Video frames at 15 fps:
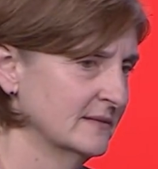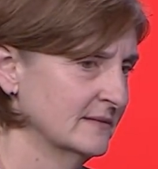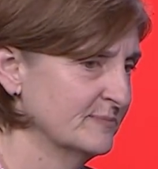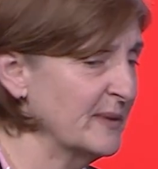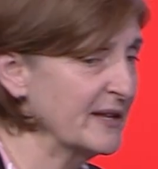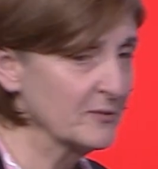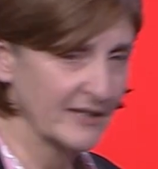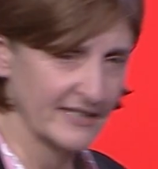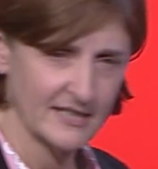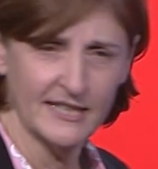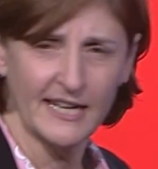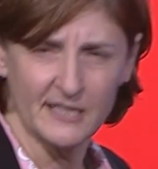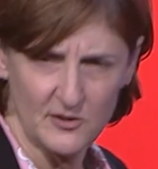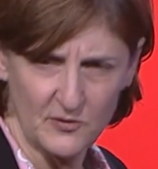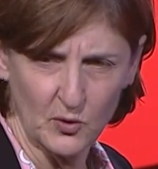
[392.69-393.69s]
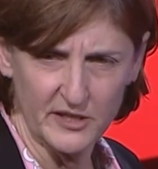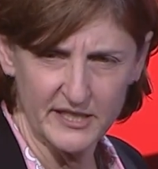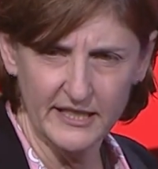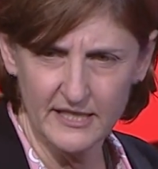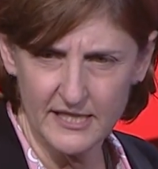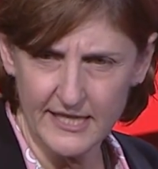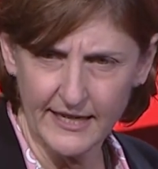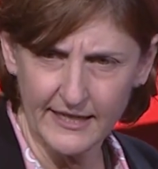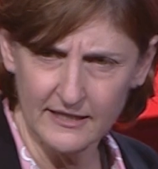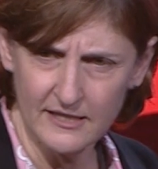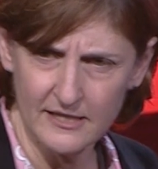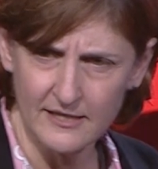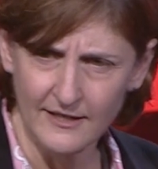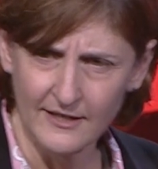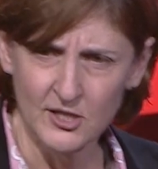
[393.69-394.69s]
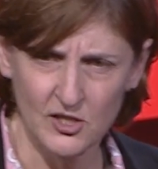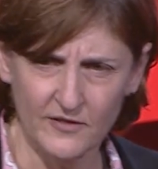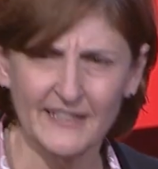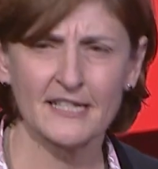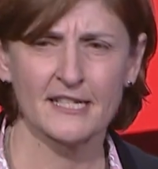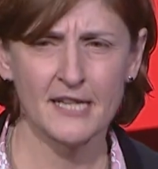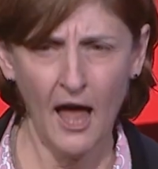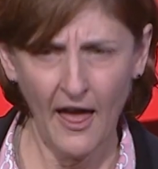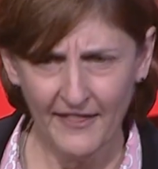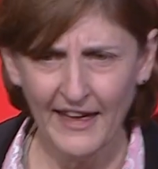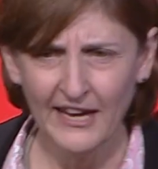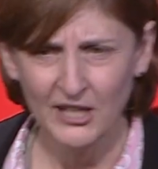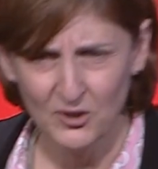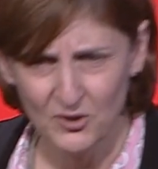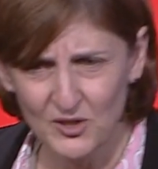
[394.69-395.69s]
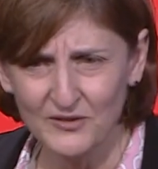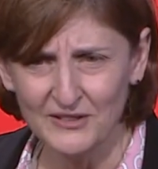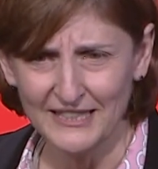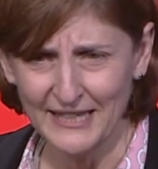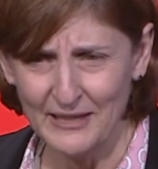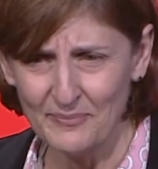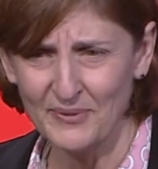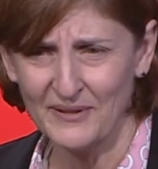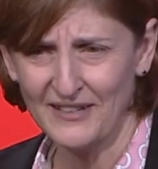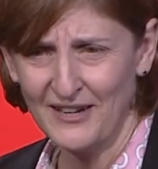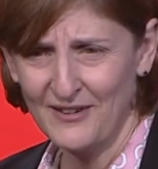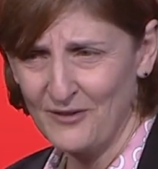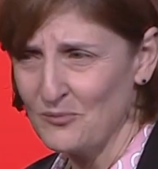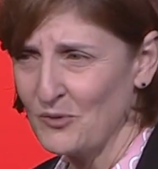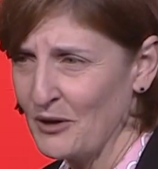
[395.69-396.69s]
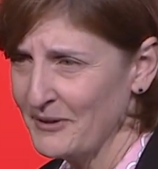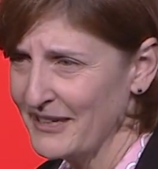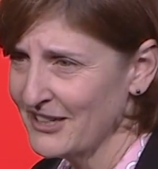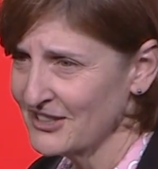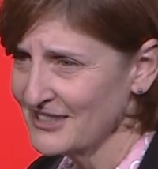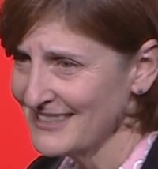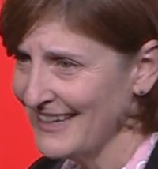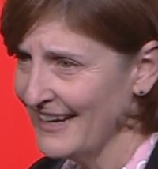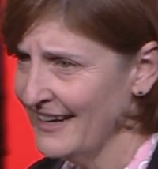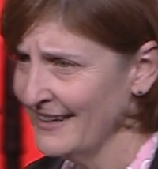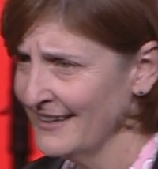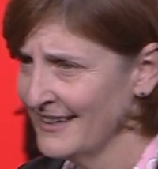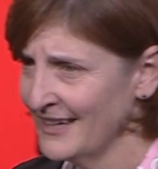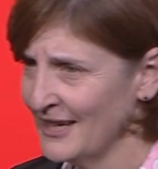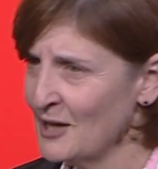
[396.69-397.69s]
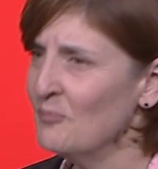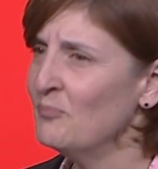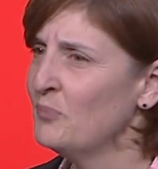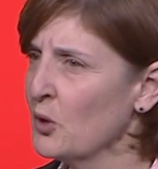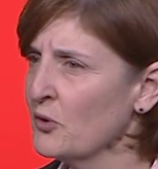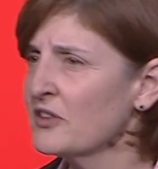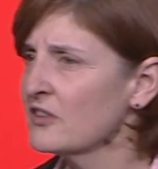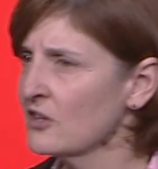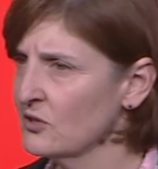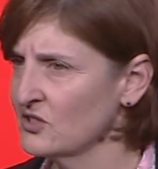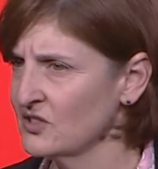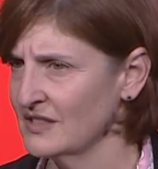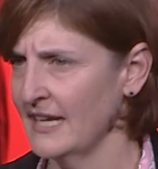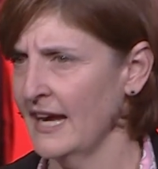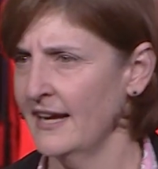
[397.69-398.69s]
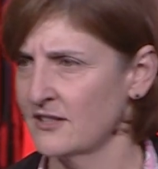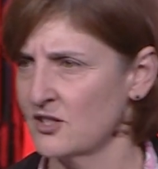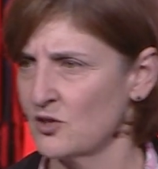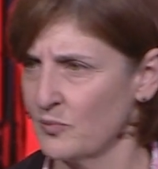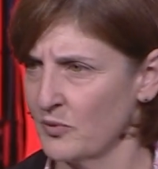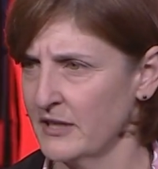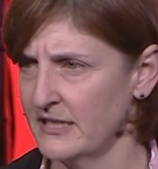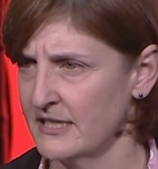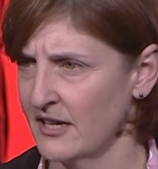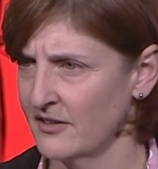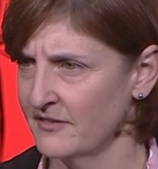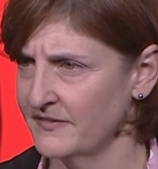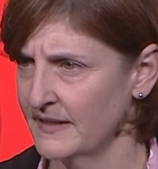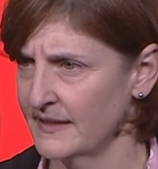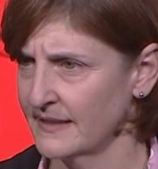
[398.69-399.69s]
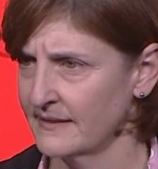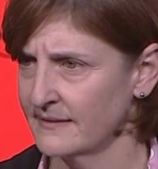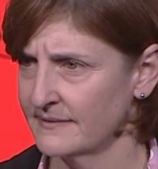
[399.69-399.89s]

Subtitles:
By the way, today it's 14 seconds, so that's not that huge of a leap from where we are today. Both of those stats are pretty terrifying.